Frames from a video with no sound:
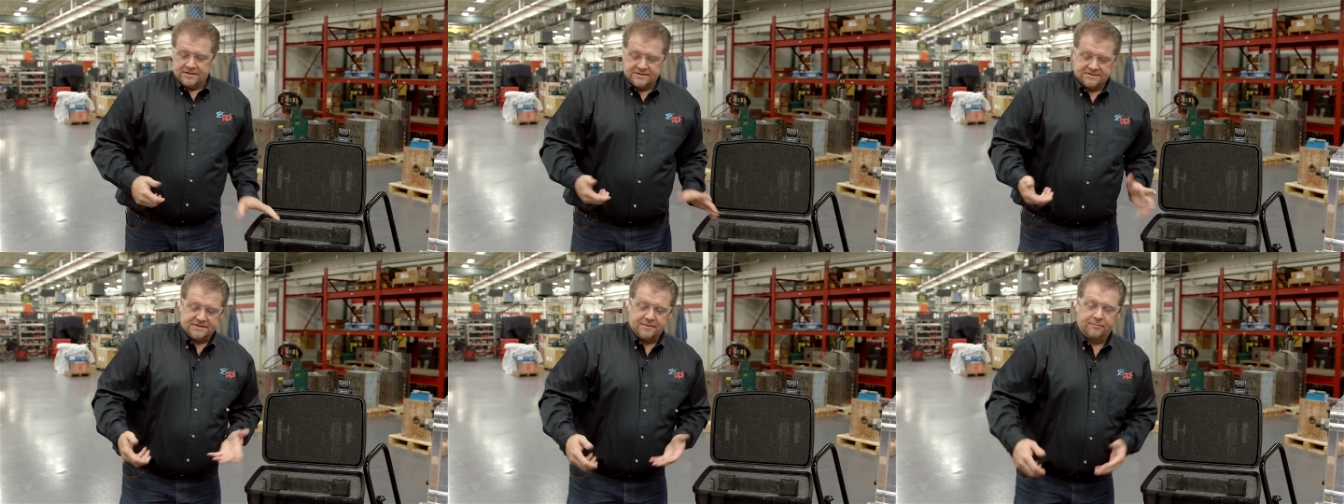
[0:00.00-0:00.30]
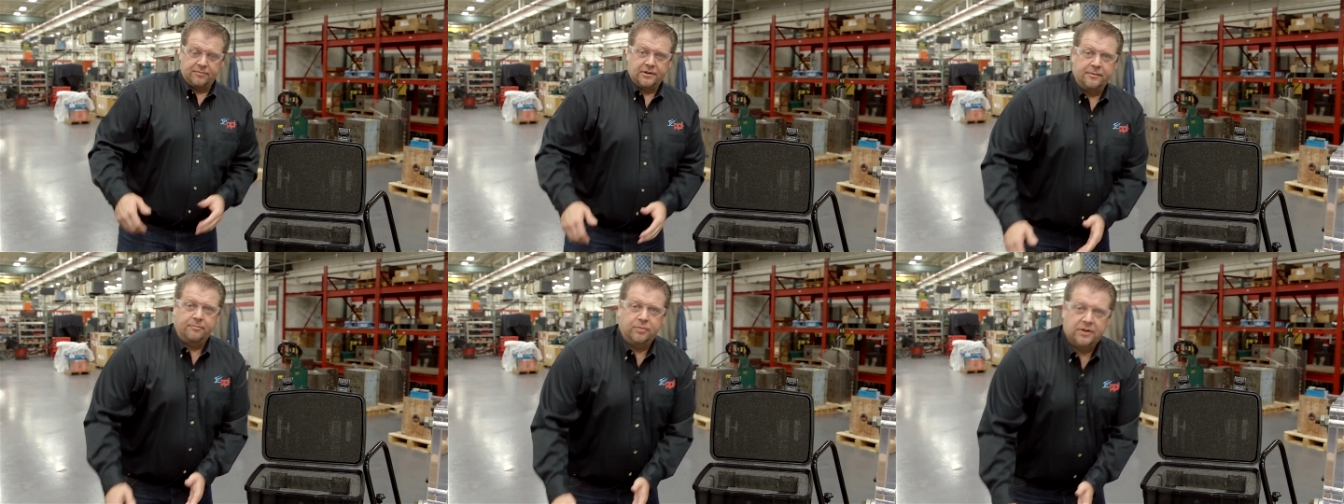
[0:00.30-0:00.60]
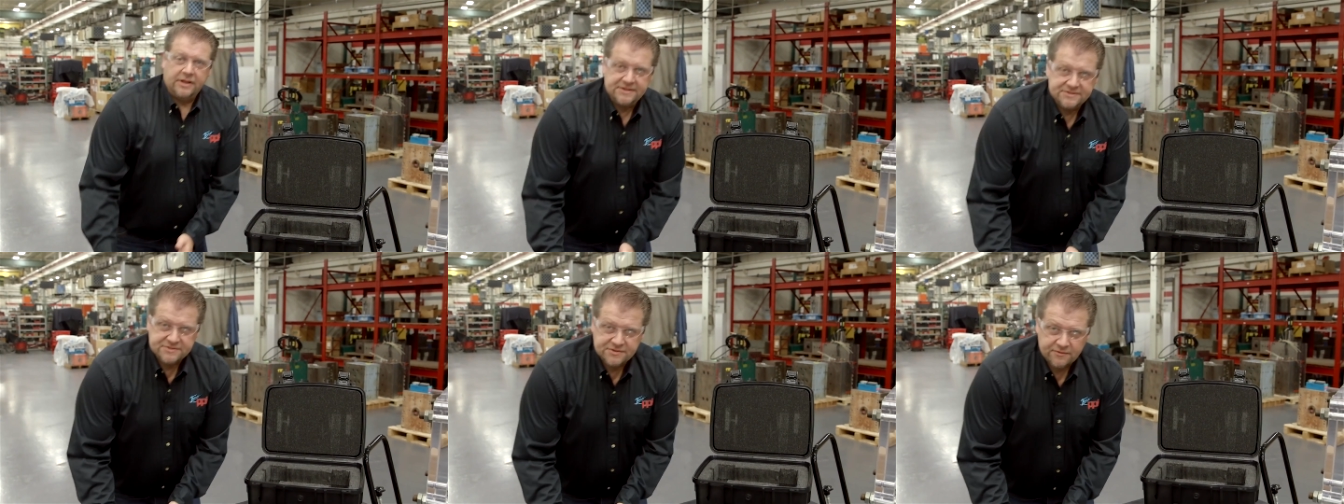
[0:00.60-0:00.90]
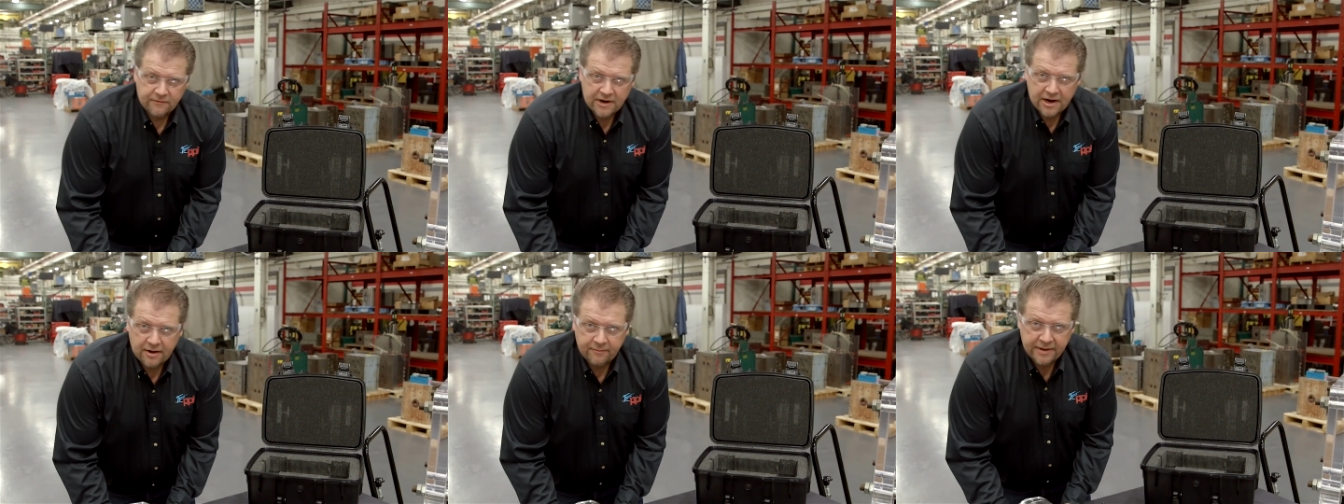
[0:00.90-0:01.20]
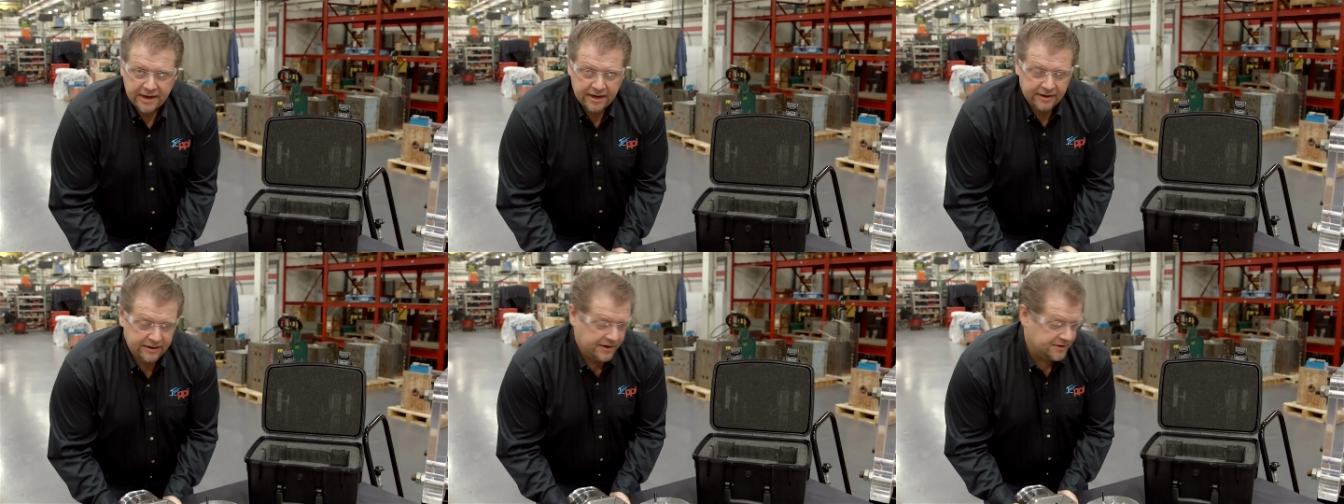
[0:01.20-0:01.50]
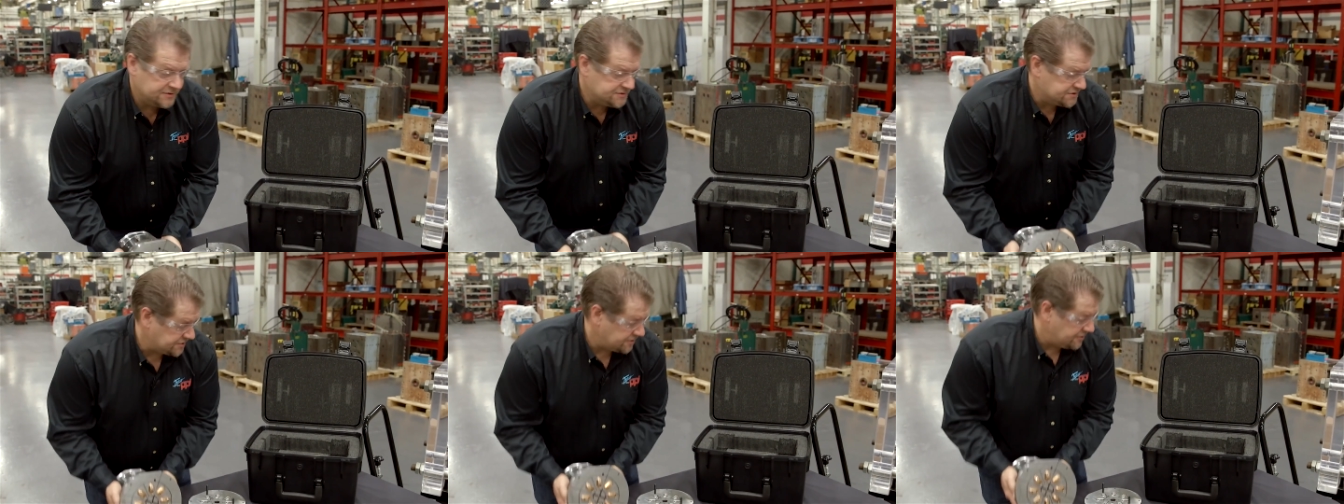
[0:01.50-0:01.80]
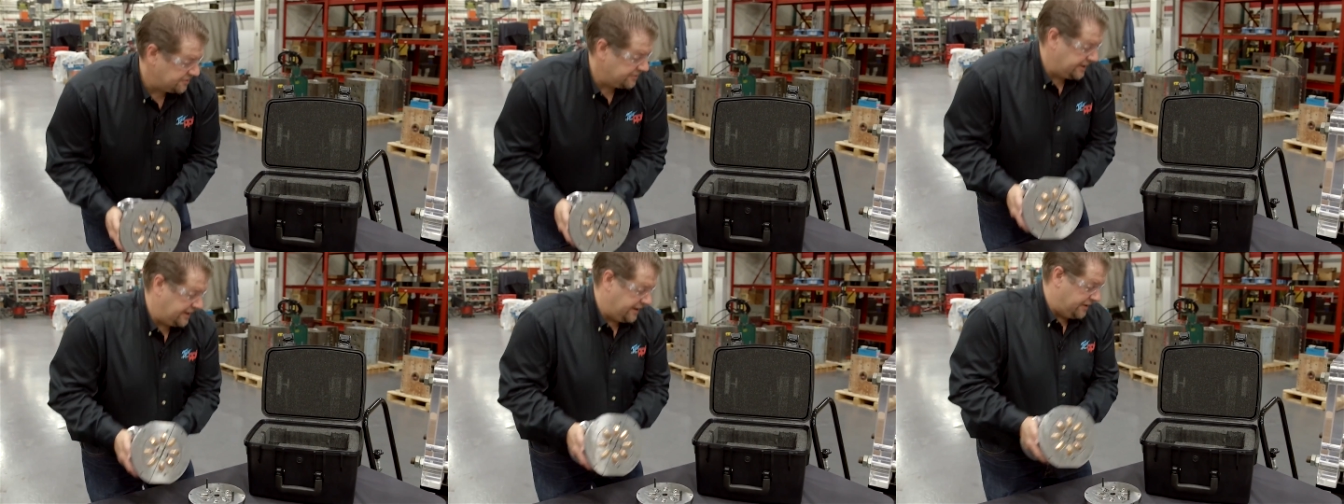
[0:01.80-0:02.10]
Simply place the RoundMate
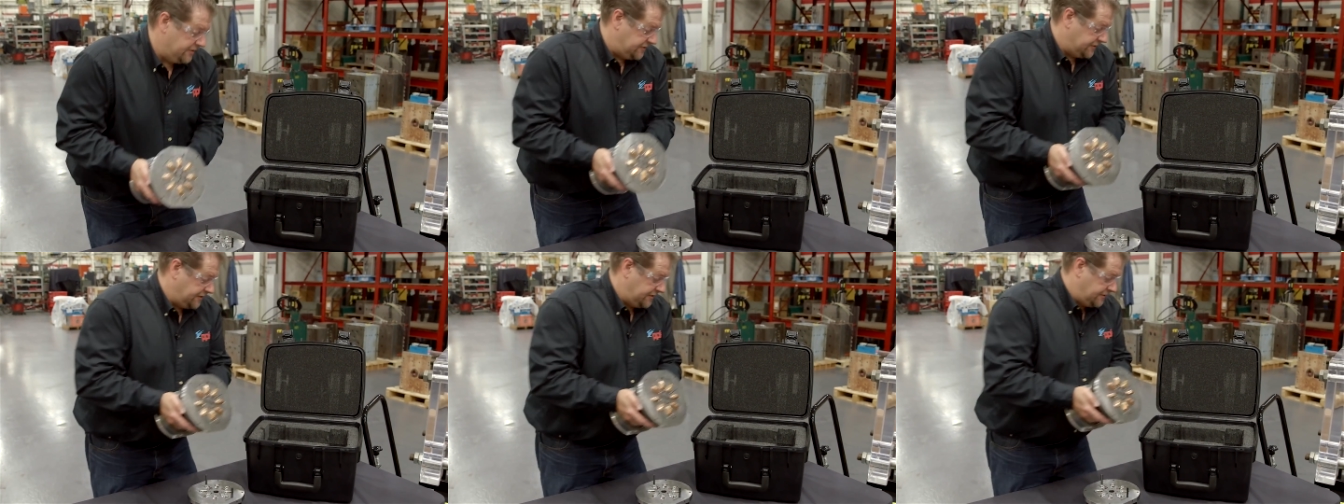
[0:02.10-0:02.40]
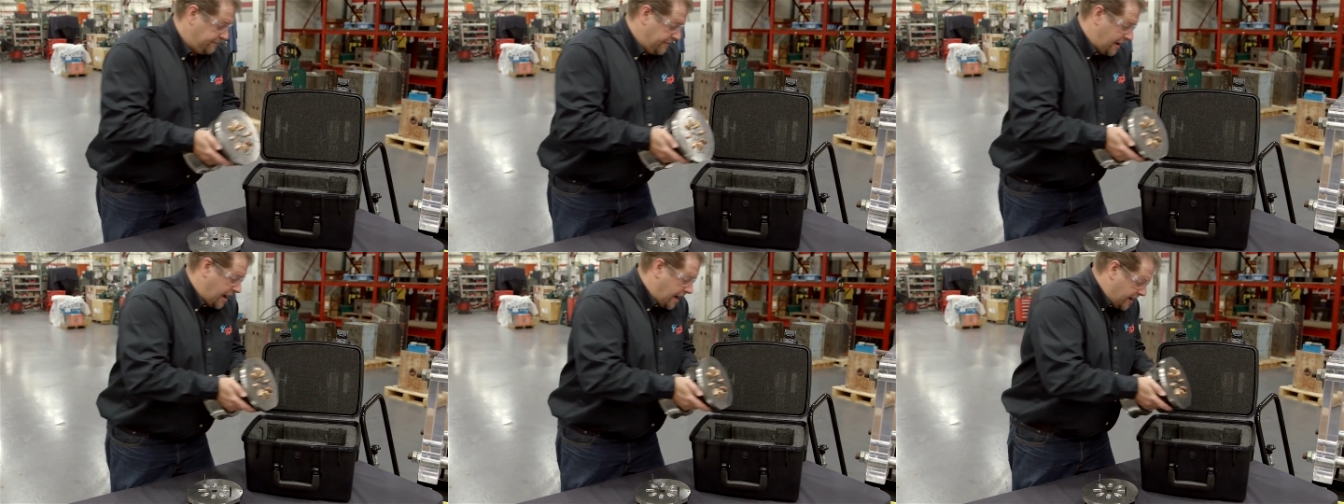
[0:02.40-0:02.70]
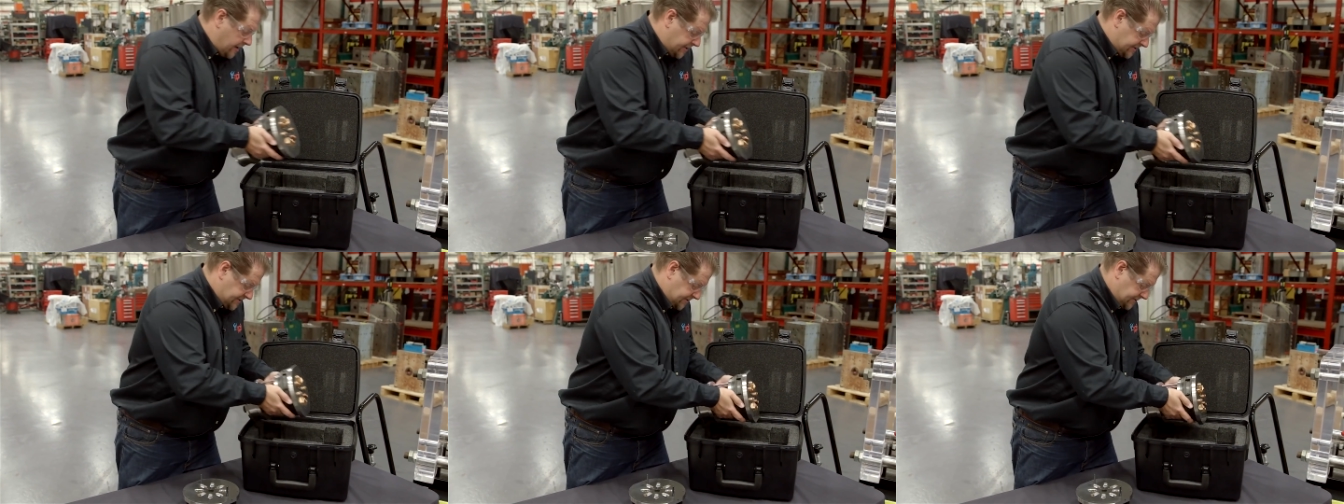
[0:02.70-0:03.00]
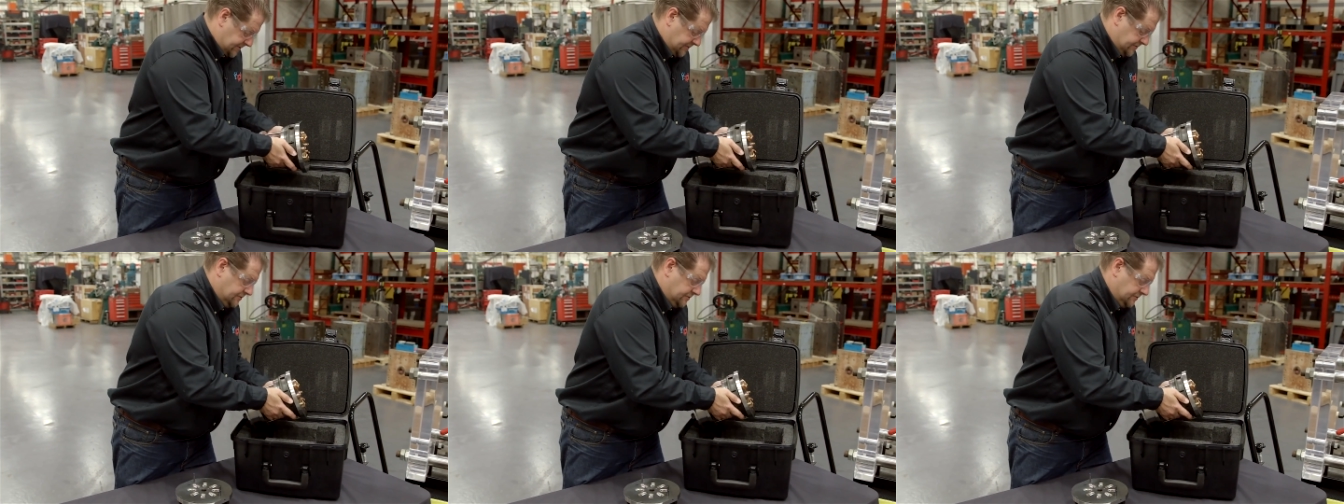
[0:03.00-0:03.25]
insert into the box.